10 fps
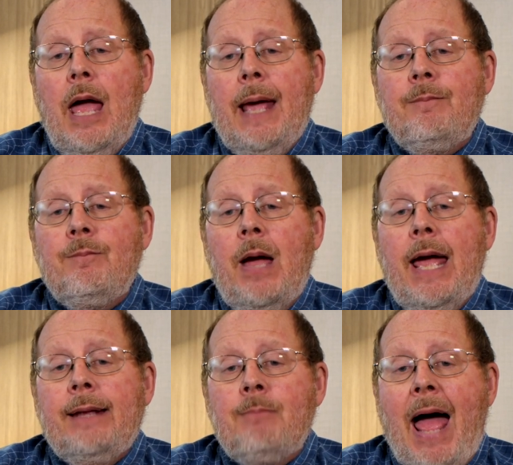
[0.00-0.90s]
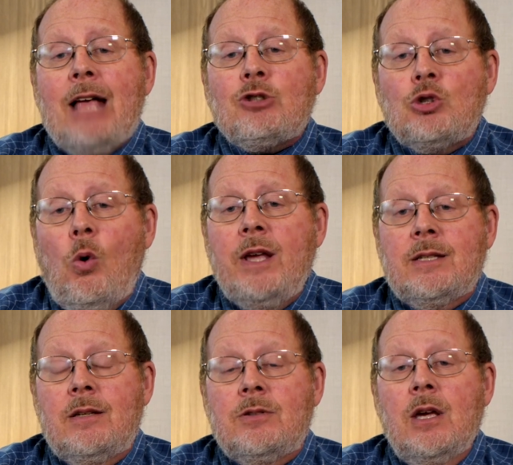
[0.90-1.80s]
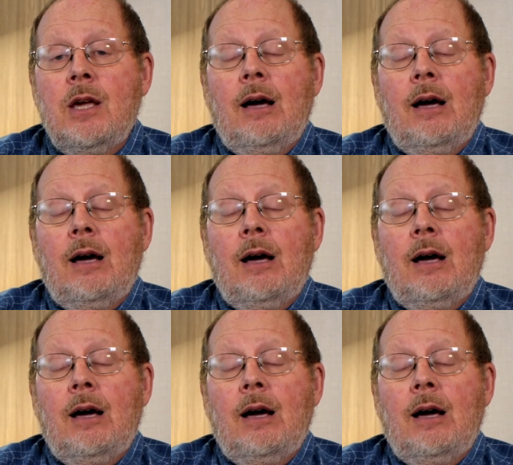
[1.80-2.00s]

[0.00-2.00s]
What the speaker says: a mass choices?